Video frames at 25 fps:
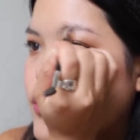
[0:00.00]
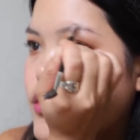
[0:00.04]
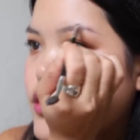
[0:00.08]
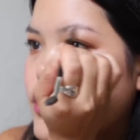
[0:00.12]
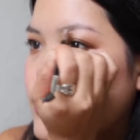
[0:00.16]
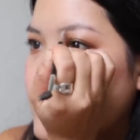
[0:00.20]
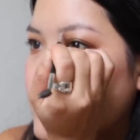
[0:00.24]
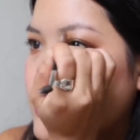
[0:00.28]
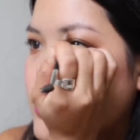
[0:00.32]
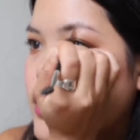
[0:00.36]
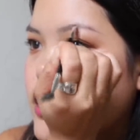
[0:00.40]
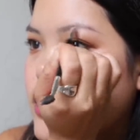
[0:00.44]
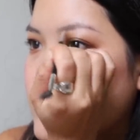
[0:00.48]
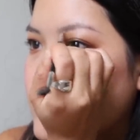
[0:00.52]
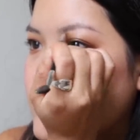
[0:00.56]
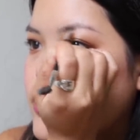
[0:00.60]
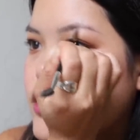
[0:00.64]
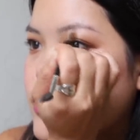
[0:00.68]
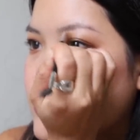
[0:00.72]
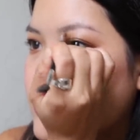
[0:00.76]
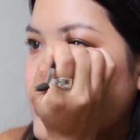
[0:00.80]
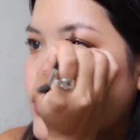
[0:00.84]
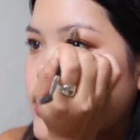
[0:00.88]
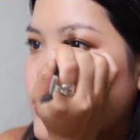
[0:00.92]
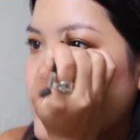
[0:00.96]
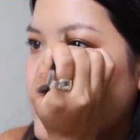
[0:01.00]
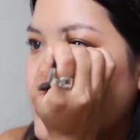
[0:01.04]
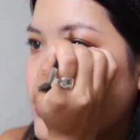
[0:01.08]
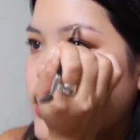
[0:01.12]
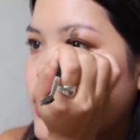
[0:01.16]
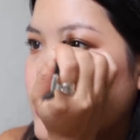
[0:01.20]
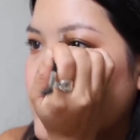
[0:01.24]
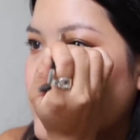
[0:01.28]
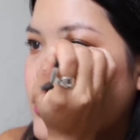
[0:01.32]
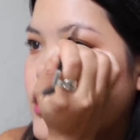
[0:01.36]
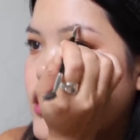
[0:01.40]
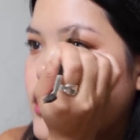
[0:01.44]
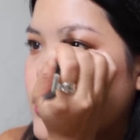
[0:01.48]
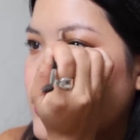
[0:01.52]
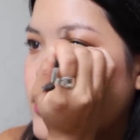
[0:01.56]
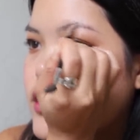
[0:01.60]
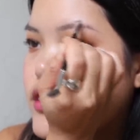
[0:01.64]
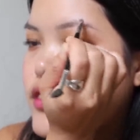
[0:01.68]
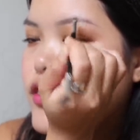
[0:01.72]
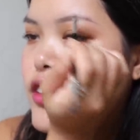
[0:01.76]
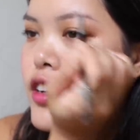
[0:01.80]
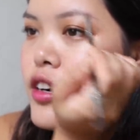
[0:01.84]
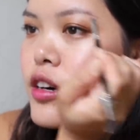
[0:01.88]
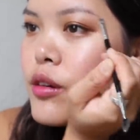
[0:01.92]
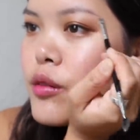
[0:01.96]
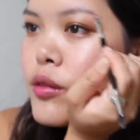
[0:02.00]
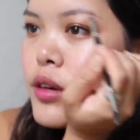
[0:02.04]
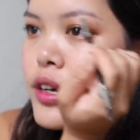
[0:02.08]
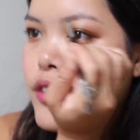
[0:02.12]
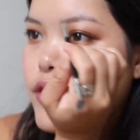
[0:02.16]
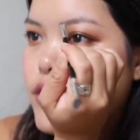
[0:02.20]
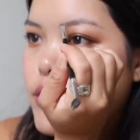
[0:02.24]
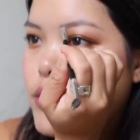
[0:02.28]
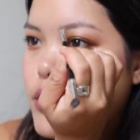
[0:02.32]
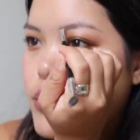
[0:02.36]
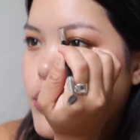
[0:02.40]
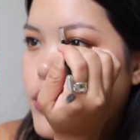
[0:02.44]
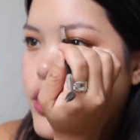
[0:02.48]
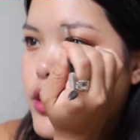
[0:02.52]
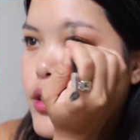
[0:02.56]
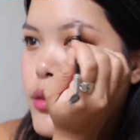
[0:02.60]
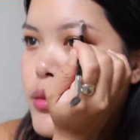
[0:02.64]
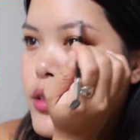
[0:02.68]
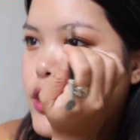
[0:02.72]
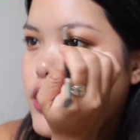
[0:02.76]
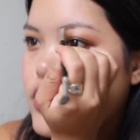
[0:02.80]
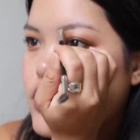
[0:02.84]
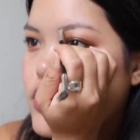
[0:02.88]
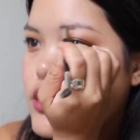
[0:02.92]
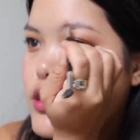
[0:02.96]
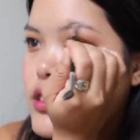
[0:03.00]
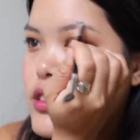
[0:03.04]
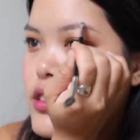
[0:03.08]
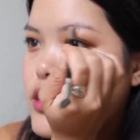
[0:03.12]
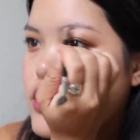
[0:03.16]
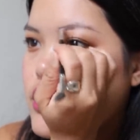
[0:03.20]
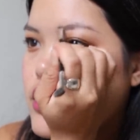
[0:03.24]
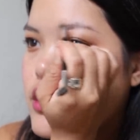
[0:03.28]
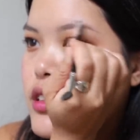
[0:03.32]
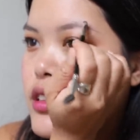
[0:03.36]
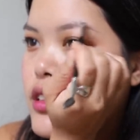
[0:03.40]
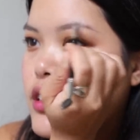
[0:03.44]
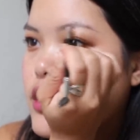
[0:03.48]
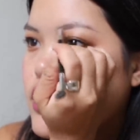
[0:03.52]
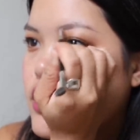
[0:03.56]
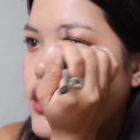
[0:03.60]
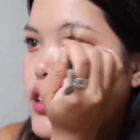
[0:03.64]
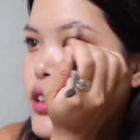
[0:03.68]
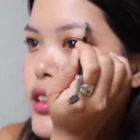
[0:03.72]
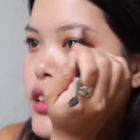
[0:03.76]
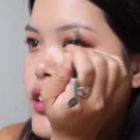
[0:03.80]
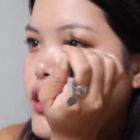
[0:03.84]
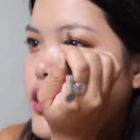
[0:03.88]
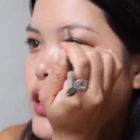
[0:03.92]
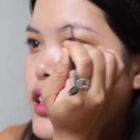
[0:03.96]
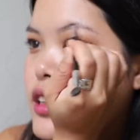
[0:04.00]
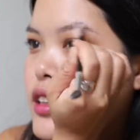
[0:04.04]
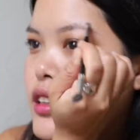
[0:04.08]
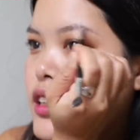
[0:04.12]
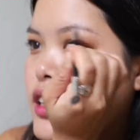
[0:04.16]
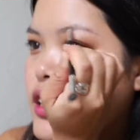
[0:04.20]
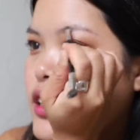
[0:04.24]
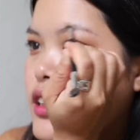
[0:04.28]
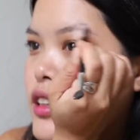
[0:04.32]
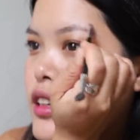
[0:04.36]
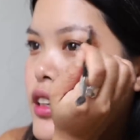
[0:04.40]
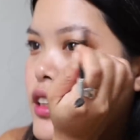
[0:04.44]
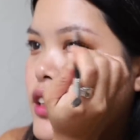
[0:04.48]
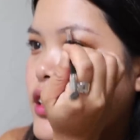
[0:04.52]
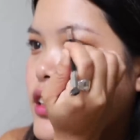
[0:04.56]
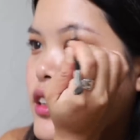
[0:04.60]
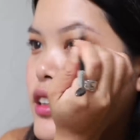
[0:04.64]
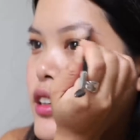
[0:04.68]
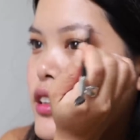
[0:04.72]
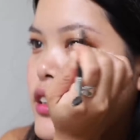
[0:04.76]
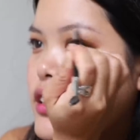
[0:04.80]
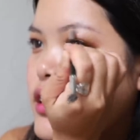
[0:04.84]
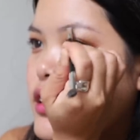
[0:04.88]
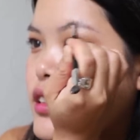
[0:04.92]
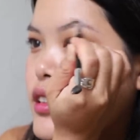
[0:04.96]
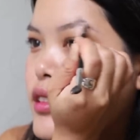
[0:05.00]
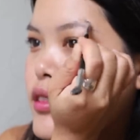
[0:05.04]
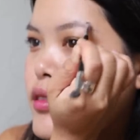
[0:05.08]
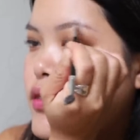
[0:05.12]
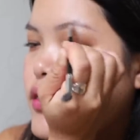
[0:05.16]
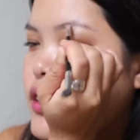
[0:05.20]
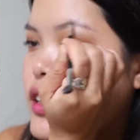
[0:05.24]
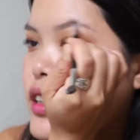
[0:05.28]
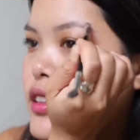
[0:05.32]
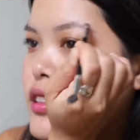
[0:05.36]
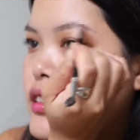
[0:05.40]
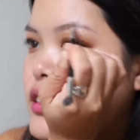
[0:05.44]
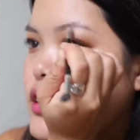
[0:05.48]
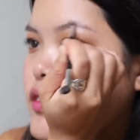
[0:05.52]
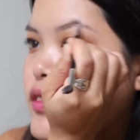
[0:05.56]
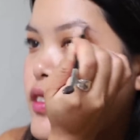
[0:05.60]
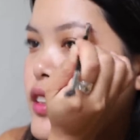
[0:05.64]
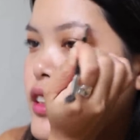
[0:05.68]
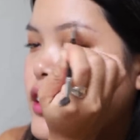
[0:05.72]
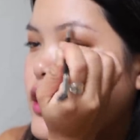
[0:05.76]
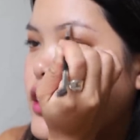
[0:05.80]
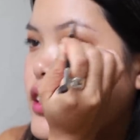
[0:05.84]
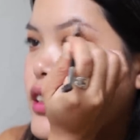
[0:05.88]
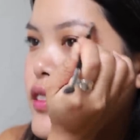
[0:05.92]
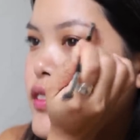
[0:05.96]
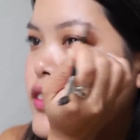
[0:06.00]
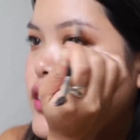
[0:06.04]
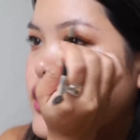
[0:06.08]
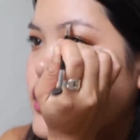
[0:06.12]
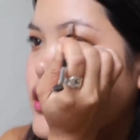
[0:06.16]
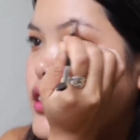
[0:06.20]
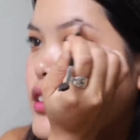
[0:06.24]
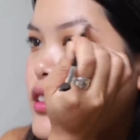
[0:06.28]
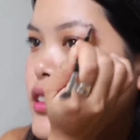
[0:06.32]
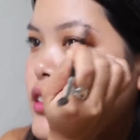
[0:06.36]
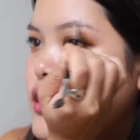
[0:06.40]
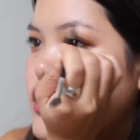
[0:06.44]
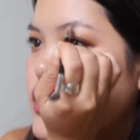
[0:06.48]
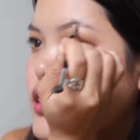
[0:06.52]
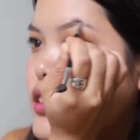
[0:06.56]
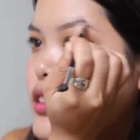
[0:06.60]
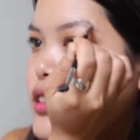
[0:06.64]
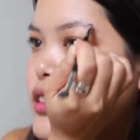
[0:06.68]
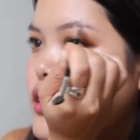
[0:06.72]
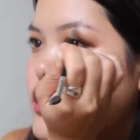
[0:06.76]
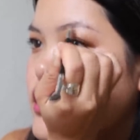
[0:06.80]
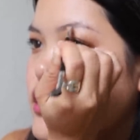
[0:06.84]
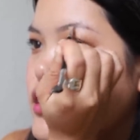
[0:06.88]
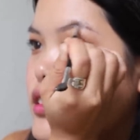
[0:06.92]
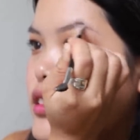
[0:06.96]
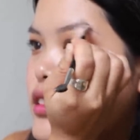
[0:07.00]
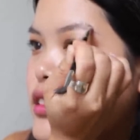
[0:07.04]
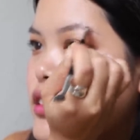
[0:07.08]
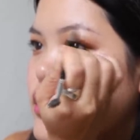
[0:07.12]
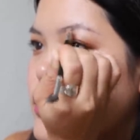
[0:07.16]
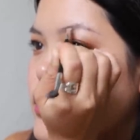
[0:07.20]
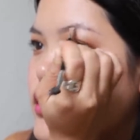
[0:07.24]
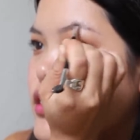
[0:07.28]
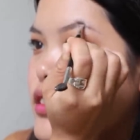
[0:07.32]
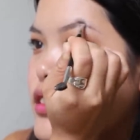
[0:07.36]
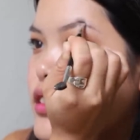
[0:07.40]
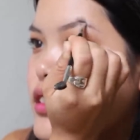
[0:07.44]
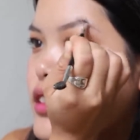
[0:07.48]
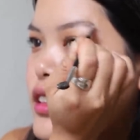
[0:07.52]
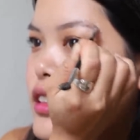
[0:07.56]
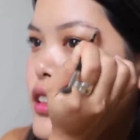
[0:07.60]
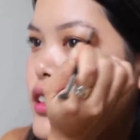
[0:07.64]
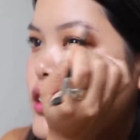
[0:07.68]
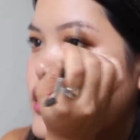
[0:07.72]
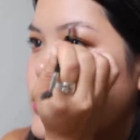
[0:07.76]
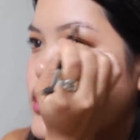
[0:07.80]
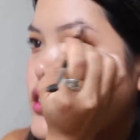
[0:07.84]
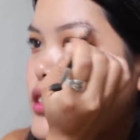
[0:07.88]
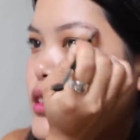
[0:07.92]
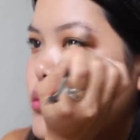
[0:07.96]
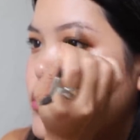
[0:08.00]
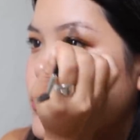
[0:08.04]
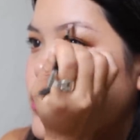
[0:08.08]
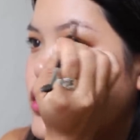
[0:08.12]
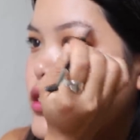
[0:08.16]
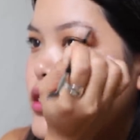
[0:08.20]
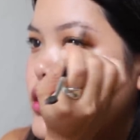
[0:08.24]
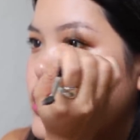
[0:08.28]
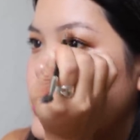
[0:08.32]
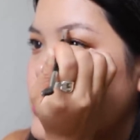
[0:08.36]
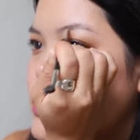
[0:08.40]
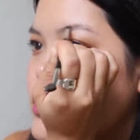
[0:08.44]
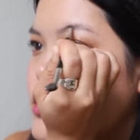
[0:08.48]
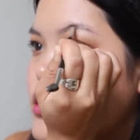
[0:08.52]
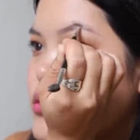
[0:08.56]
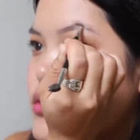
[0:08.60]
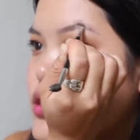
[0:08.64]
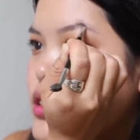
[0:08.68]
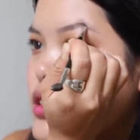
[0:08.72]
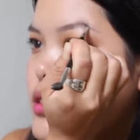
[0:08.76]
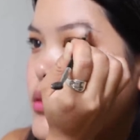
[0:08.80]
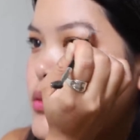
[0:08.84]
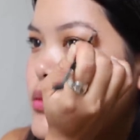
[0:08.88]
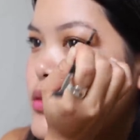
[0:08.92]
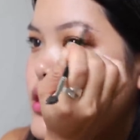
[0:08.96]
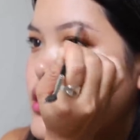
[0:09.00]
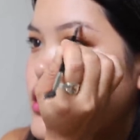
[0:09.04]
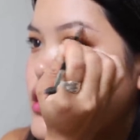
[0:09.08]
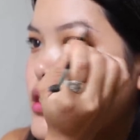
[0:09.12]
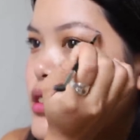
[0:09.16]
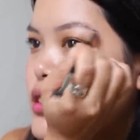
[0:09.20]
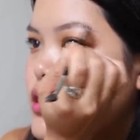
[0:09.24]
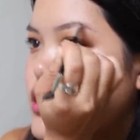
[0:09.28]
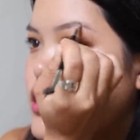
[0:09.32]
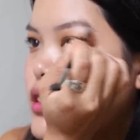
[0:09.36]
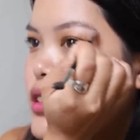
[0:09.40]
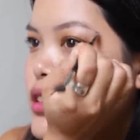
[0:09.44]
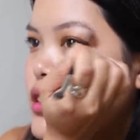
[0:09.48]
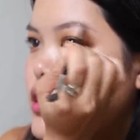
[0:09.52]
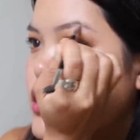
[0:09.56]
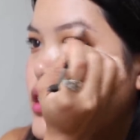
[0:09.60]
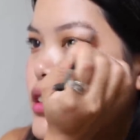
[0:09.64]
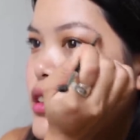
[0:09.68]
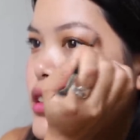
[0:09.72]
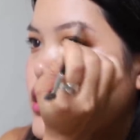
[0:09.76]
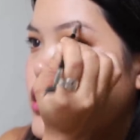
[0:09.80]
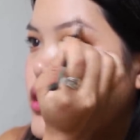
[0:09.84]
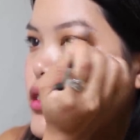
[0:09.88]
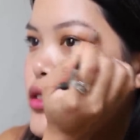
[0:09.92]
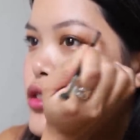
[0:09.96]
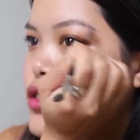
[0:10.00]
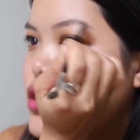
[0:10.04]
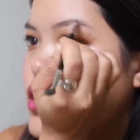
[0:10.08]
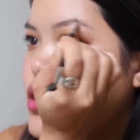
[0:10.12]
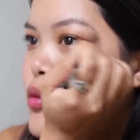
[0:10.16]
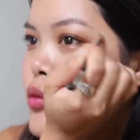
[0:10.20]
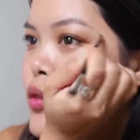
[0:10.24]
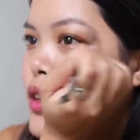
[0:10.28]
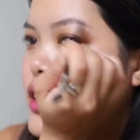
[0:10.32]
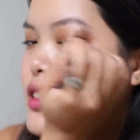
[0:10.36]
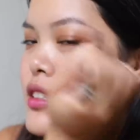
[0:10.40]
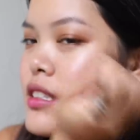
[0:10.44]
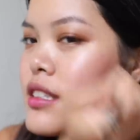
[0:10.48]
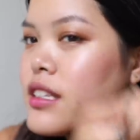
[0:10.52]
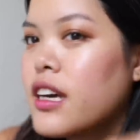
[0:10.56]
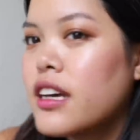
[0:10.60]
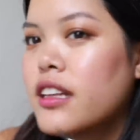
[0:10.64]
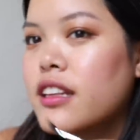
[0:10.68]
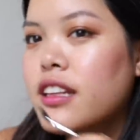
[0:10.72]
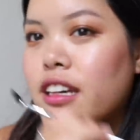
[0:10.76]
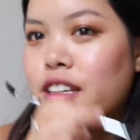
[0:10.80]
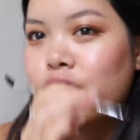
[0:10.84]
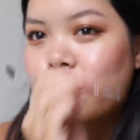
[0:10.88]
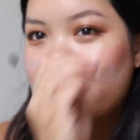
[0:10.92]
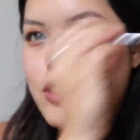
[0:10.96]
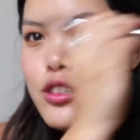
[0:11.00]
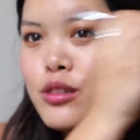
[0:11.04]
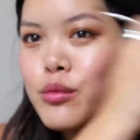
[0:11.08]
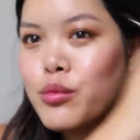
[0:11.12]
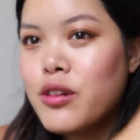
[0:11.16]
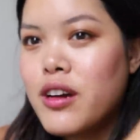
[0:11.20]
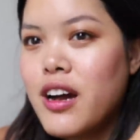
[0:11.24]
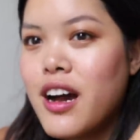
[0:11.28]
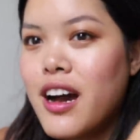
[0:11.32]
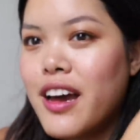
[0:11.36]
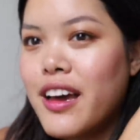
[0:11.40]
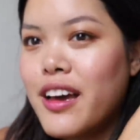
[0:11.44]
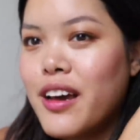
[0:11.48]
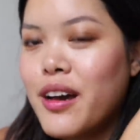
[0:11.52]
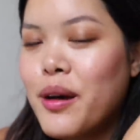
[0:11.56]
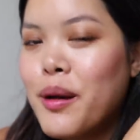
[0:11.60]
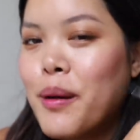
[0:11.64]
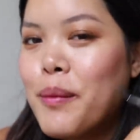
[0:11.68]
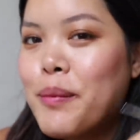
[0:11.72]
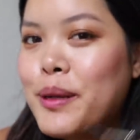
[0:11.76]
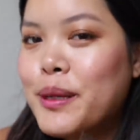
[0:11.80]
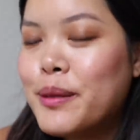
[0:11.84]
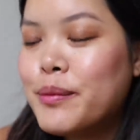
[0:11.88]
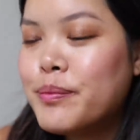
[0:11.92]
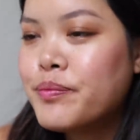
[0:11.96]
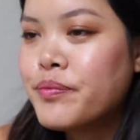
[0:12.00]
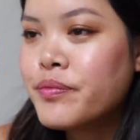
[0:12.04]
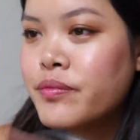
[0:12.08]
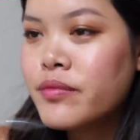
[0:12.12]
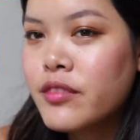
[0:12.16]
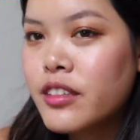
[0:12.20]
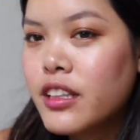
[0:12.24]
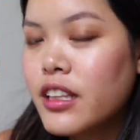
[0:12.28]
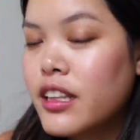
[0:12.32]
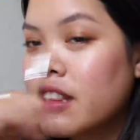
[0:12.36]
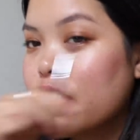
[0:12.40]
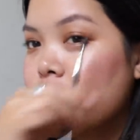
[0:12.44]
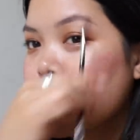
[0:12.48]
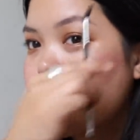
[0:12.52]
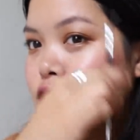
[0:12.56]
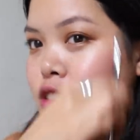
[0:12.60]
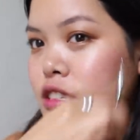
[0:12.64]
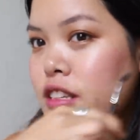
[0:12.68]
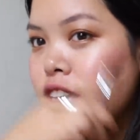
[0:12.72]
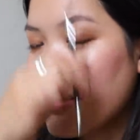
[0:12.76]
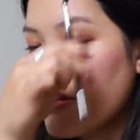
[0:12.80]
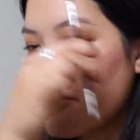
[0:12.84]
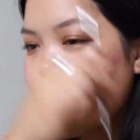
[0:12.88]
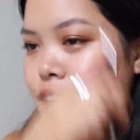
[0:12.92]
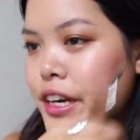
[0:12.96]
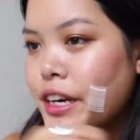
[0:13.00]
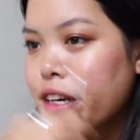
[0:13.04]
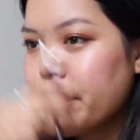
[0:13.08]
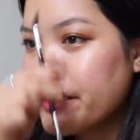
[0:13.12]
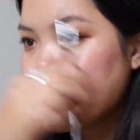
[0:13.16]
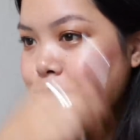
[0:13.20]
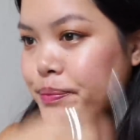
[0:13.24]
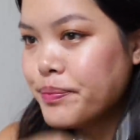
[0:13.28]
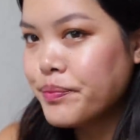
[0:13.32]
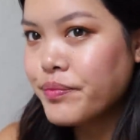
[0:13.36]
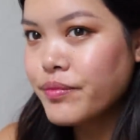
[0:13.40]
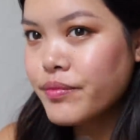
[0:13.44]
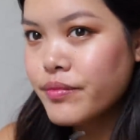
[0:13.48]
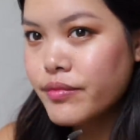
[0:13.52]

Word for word: we'll see how it turns out. I like standing far away from the mirror because then I can get it relatively even or like similar because sometimes I'll draw one side like super high up. Like this side right here,